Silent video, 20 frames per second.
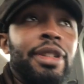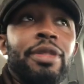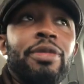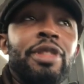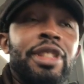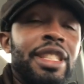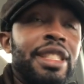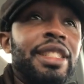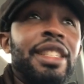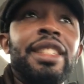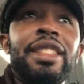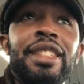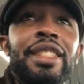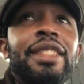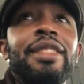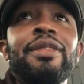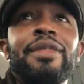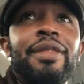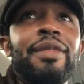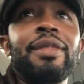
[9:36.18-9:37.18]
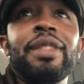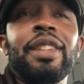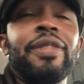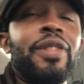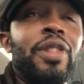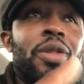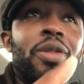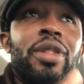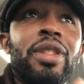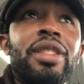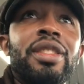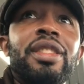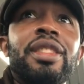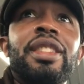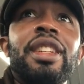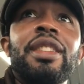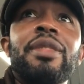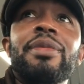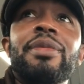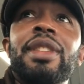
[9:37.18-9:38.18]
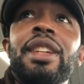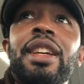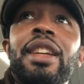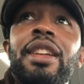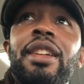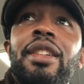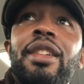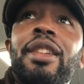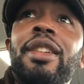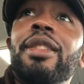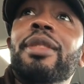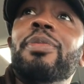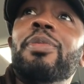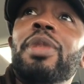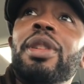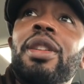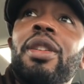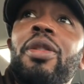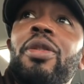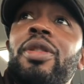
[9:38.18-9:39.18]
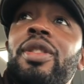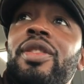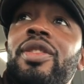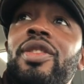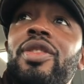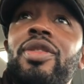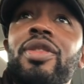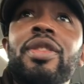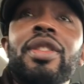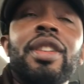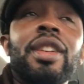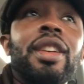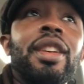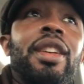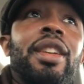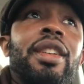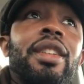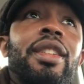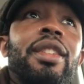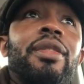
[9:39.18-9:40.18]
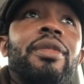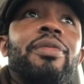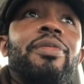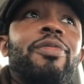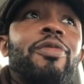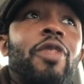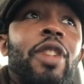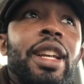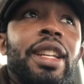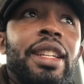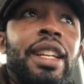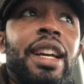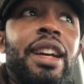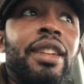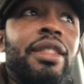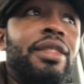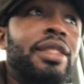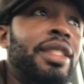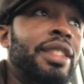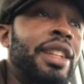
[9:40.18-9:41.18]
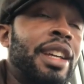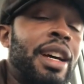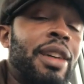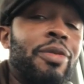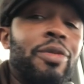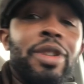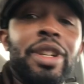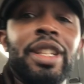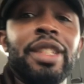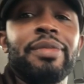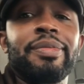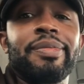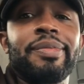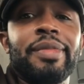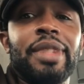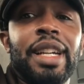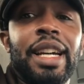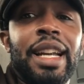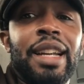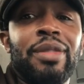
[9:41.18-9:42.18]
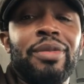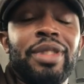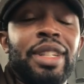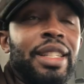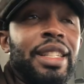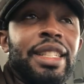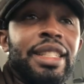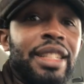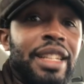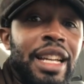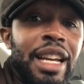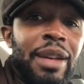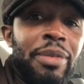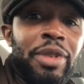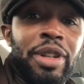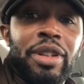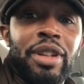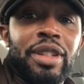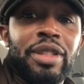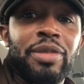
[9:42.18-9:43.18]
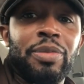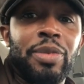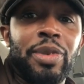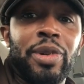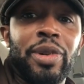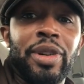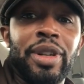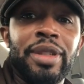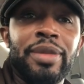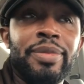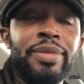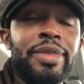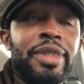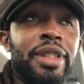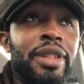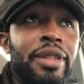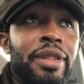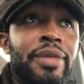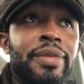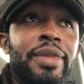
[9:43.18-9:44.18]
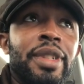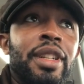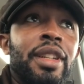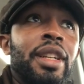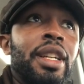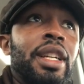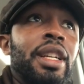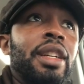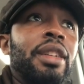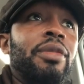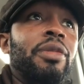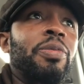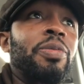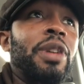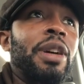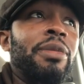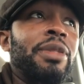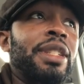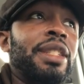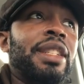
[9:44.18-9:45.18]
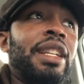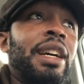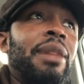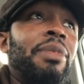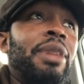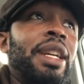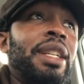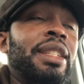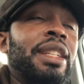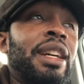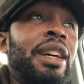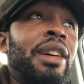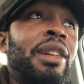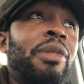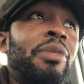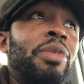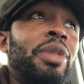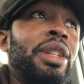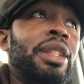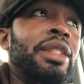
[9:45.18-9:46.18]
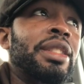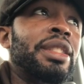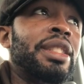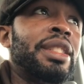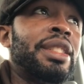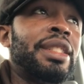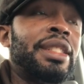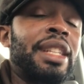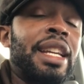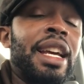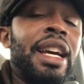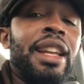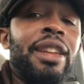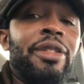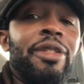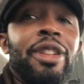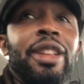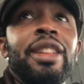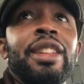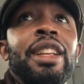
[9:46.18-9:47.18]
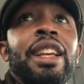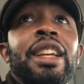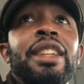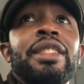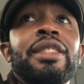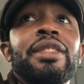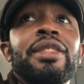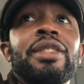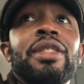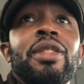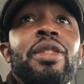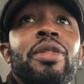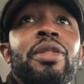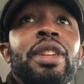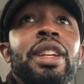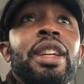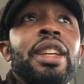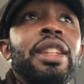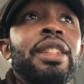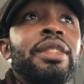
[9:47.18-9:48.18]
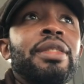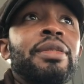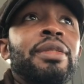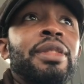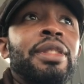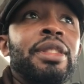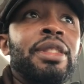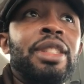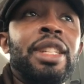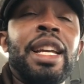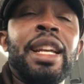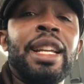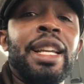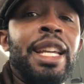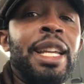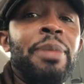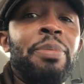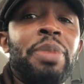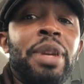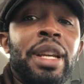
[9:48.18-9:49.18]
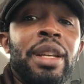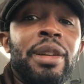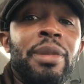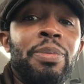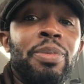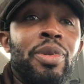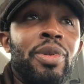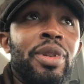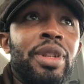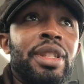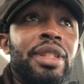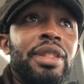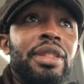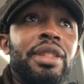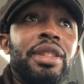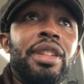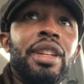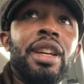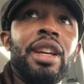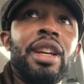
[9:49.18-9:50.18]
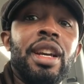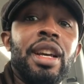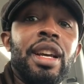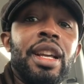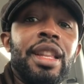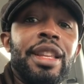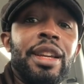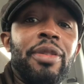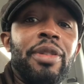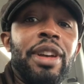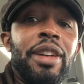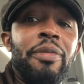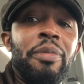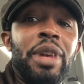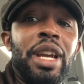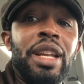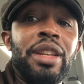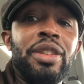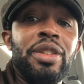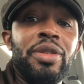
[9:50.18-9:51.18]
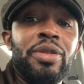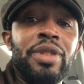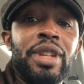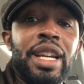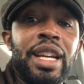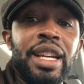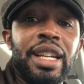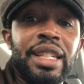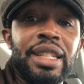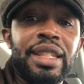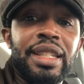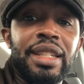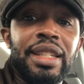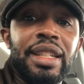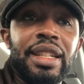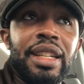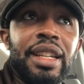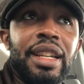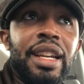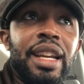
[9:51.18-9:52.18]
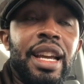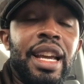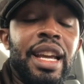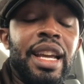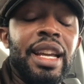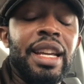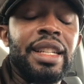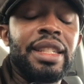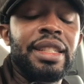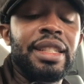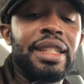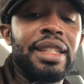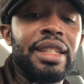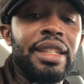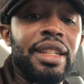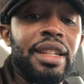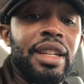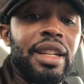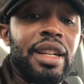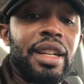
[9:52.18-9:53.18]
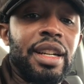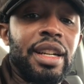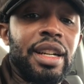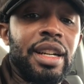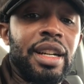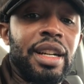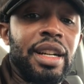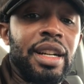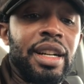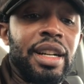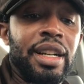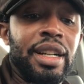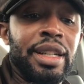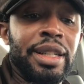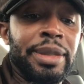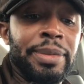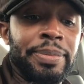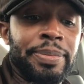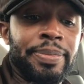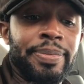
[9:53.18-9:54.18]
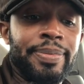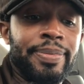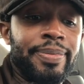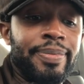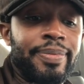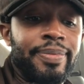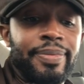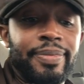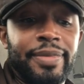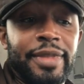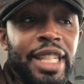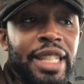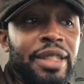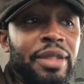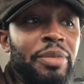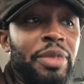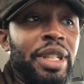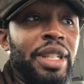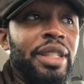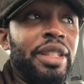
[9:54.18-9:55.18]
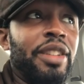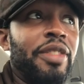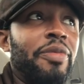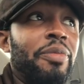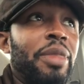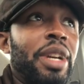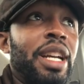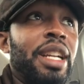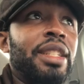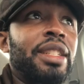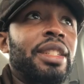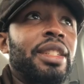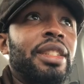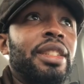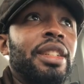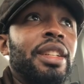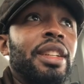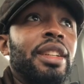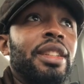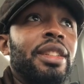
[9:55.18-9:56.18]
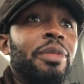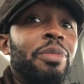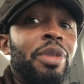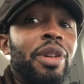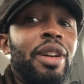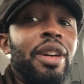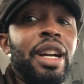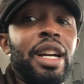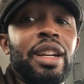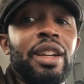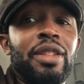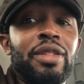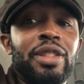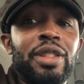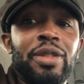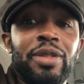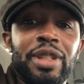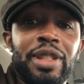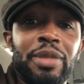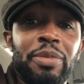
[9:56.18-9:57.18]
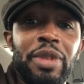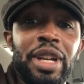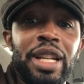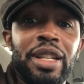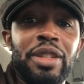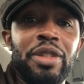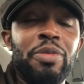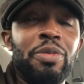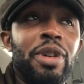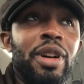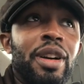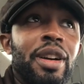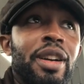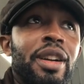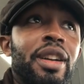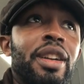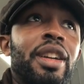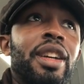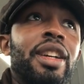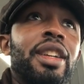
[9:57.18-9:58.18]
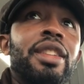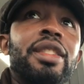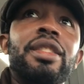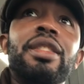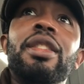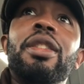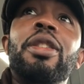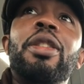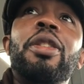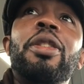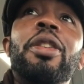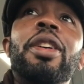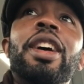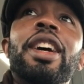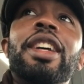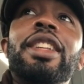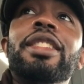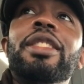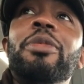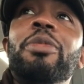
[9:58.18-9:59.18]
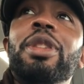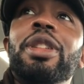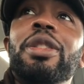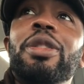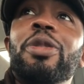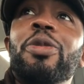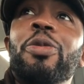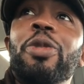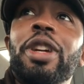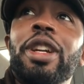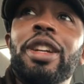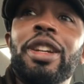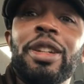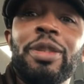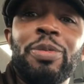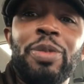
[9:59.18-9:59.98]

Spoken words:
We just need, the teams that are below us right now to not win. I don't think that's going to happen across the board, so we'll probably slide back down, but just stay out of the relegation zone and just got to keep picking up points. I think we have Man U next, and that's going to be a tough match. The bar I go to is a Man U bar, so it's going to be a little weird.